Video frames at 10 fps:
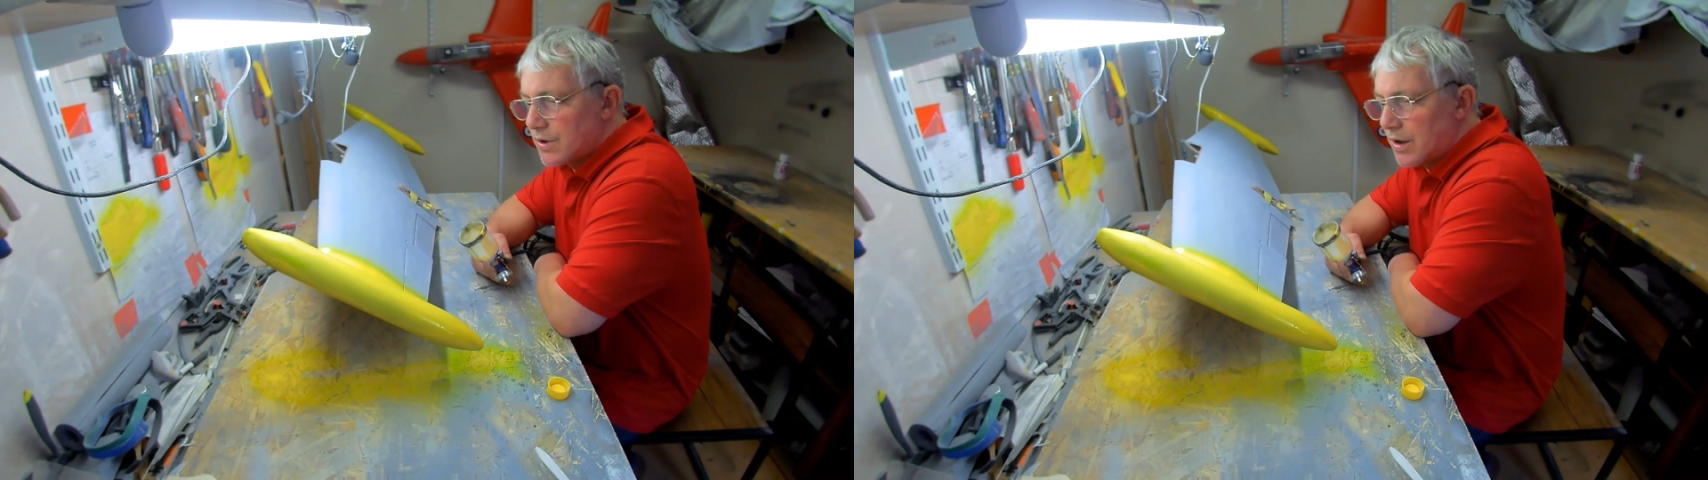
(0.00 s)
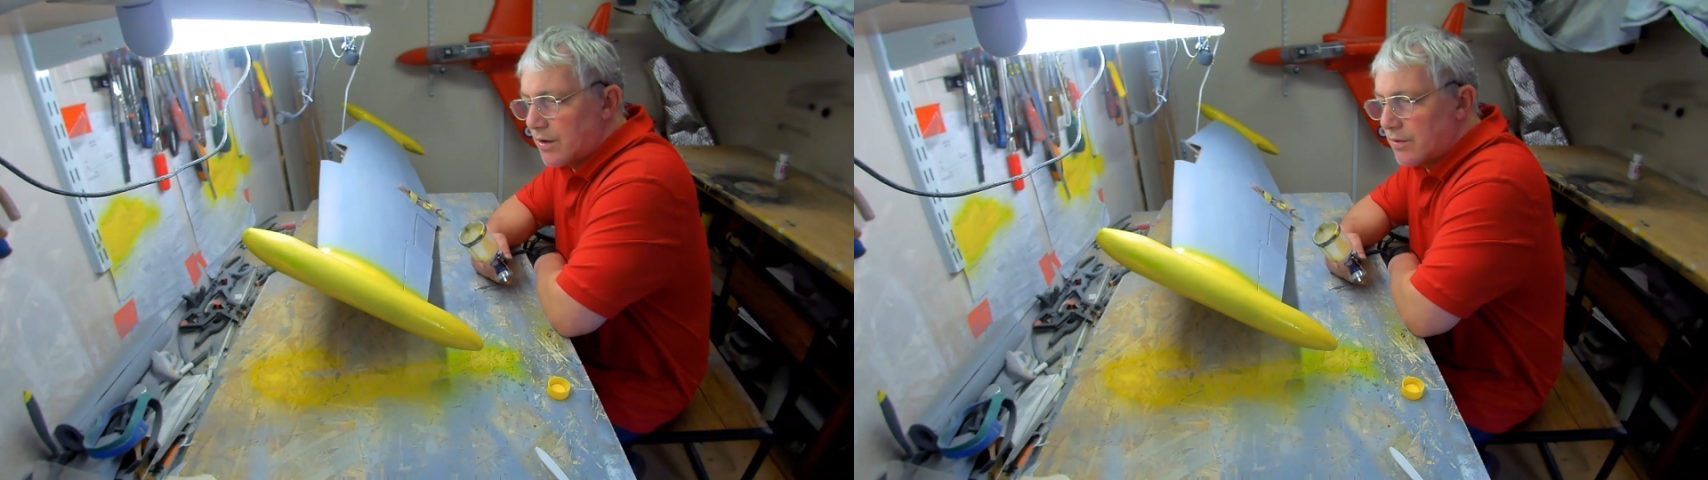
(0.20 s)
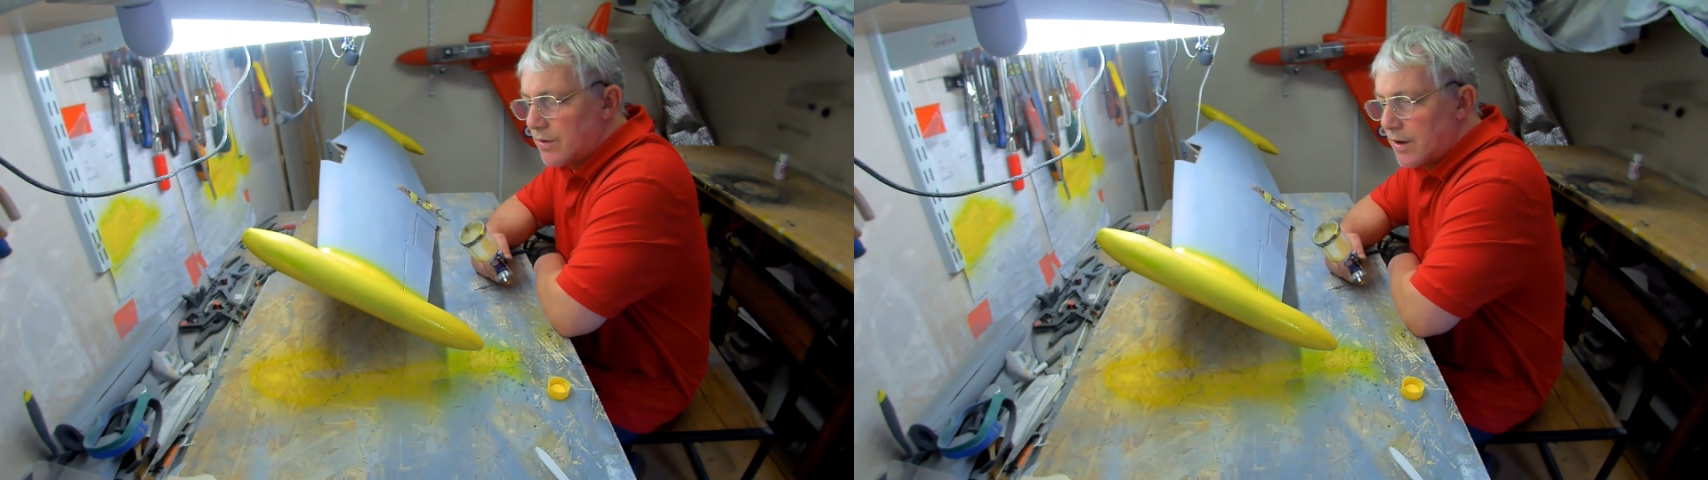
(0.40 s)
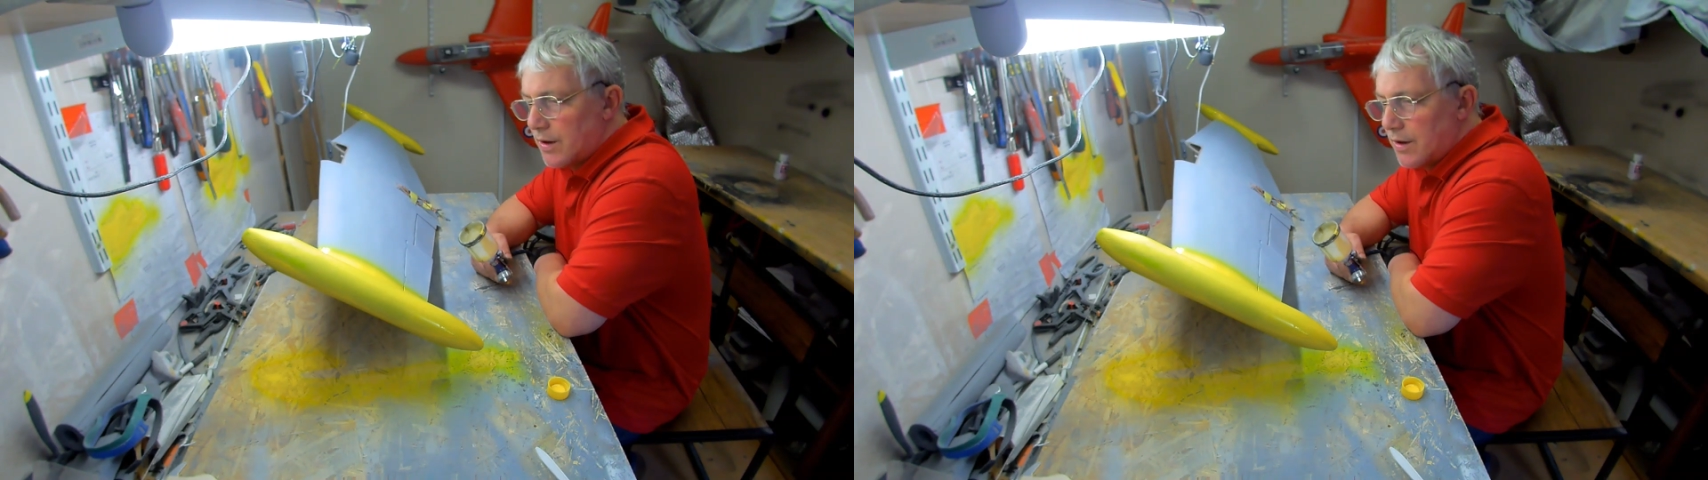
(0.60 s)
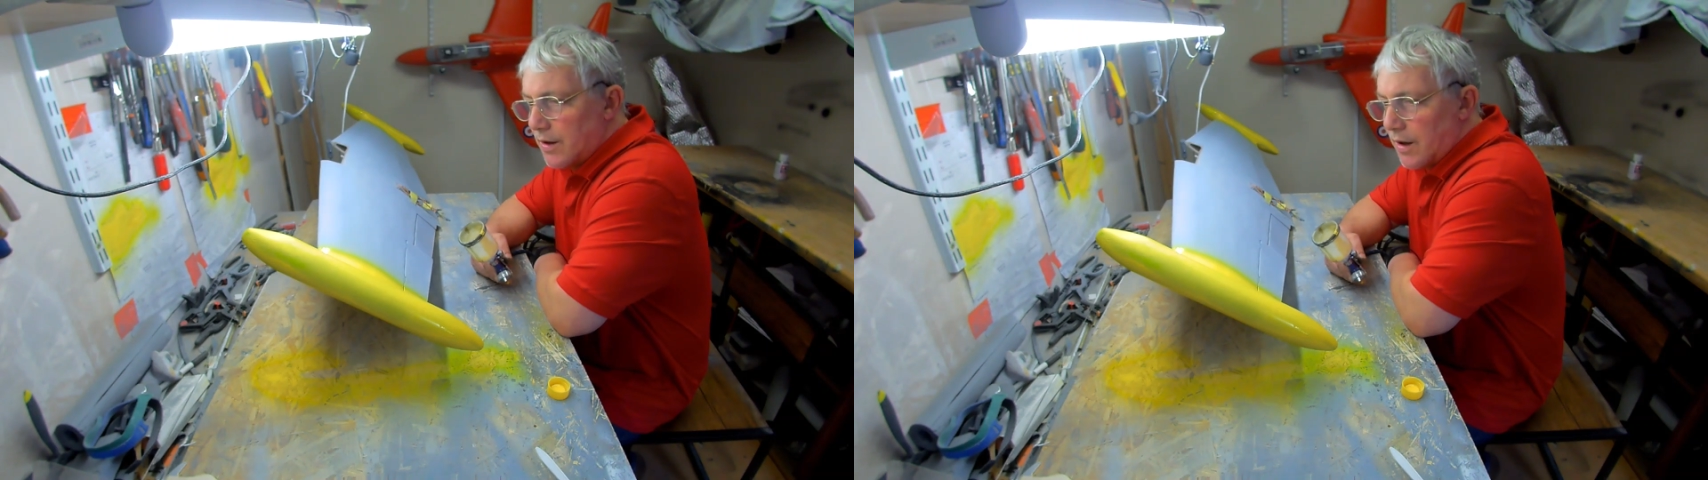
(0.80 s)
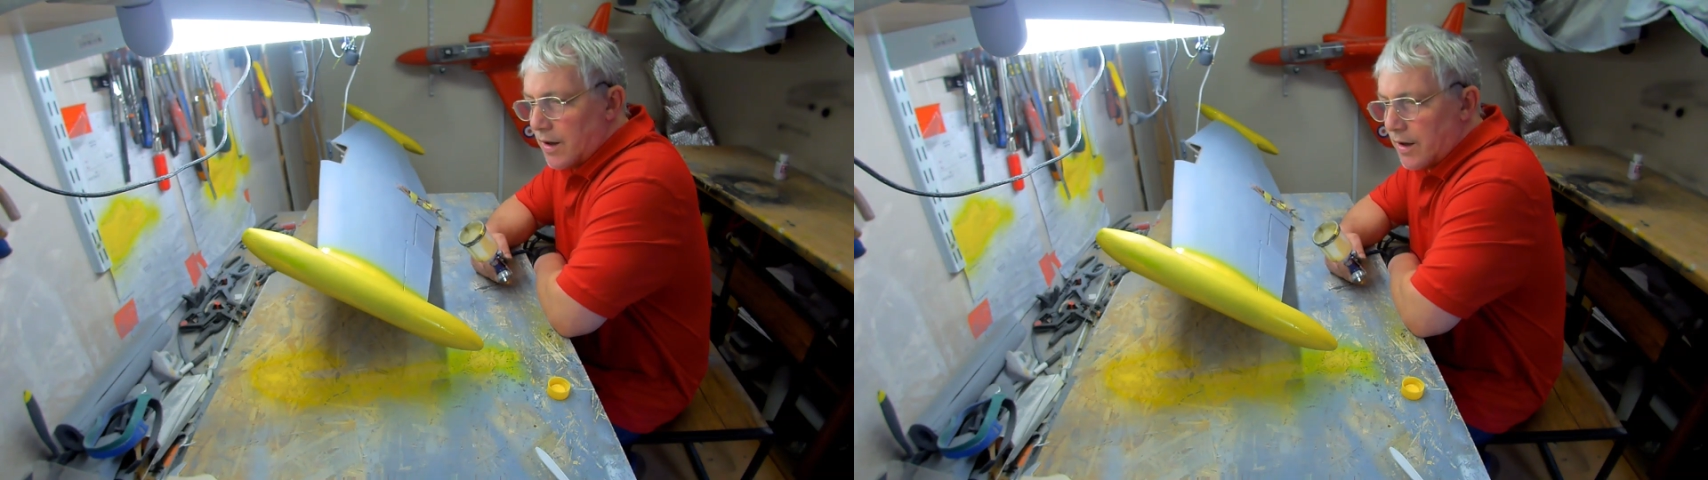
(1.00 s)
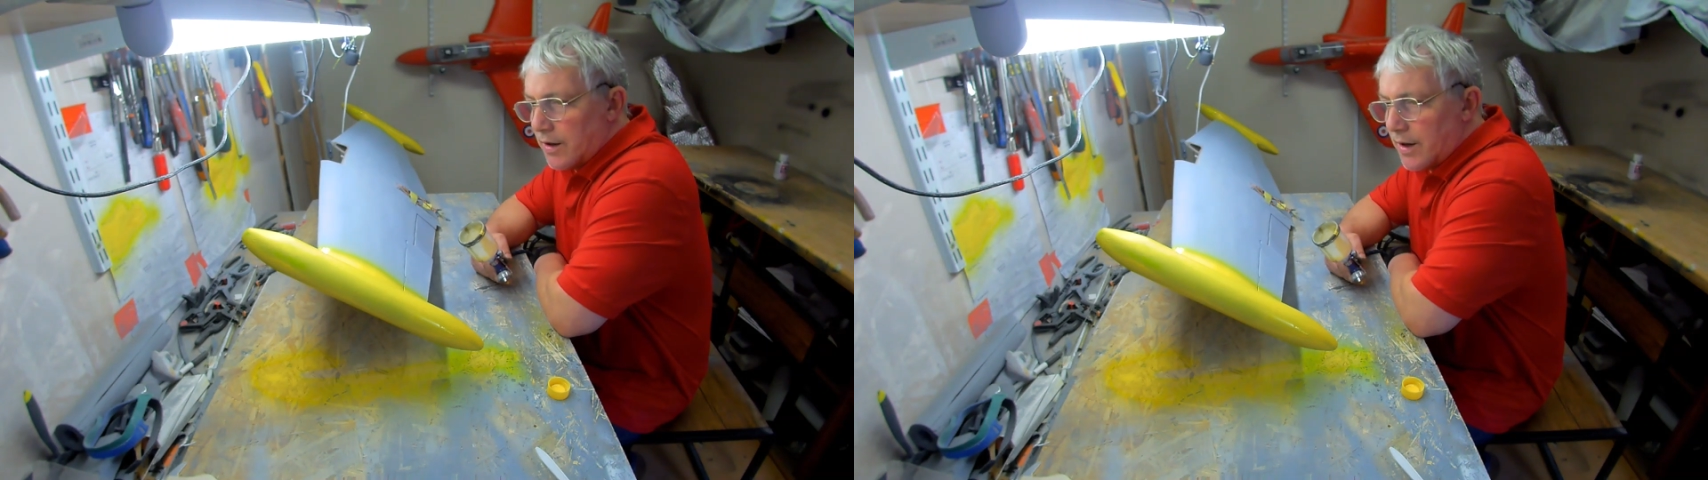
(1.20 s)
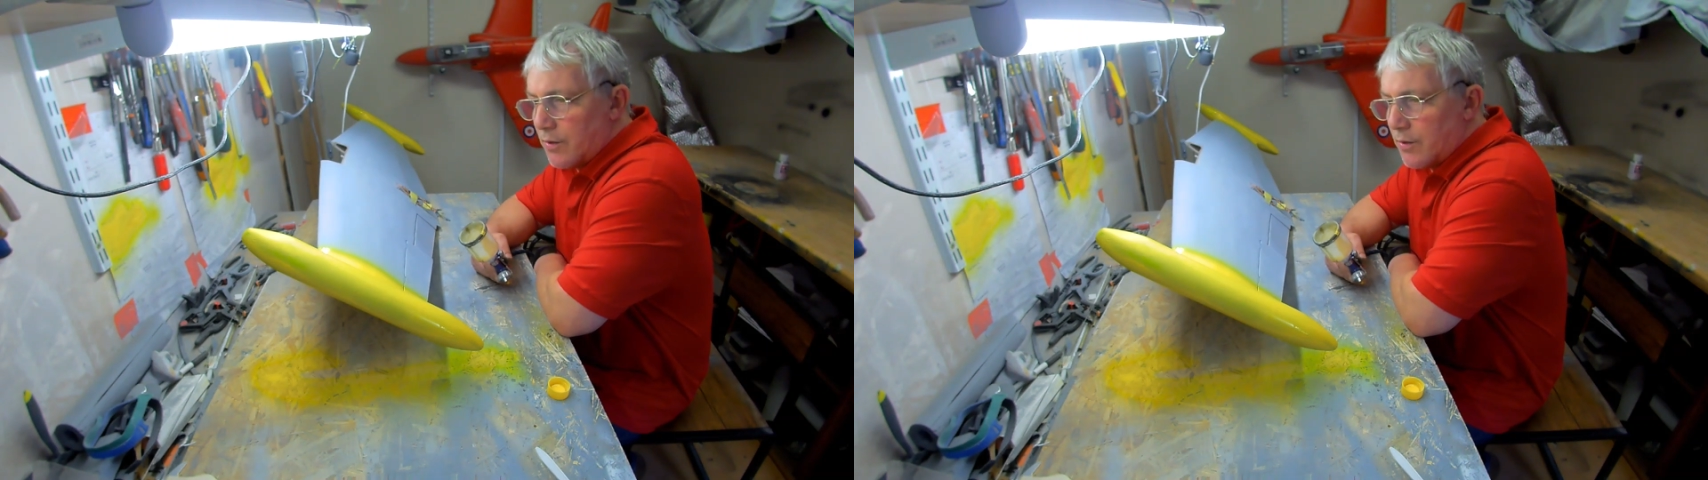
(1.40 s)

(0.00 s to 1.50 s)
So, and